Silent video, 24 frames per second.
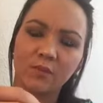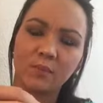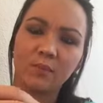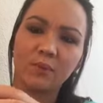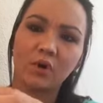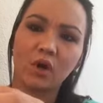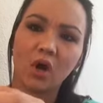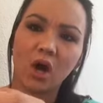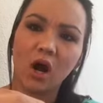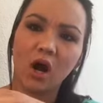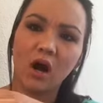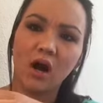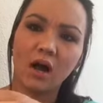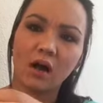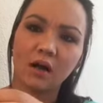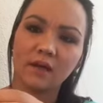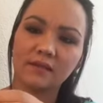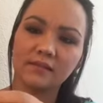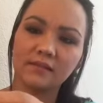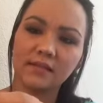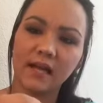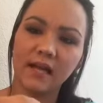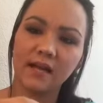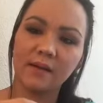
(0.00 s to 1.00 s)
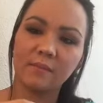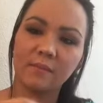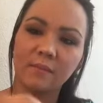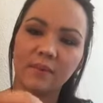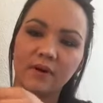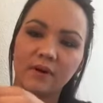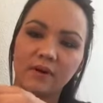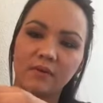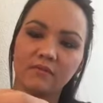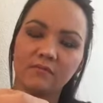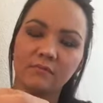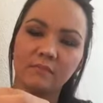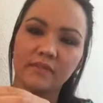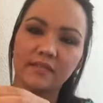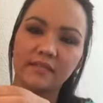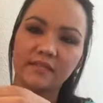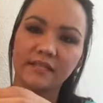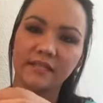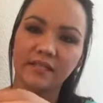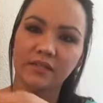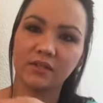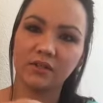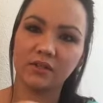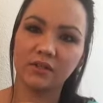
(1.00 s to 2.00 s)
prong type of
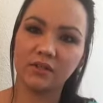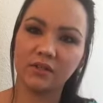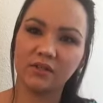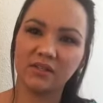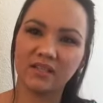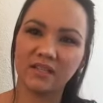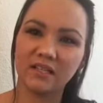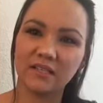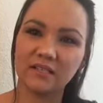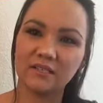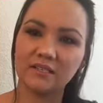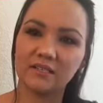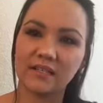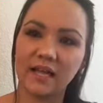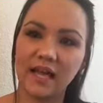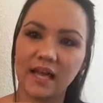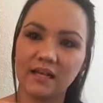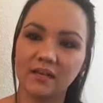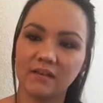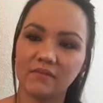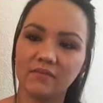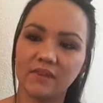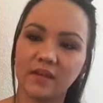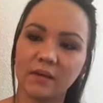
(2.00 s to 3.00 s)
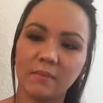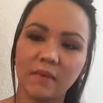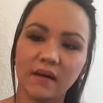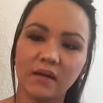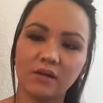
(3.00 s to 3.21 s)
material inside of them.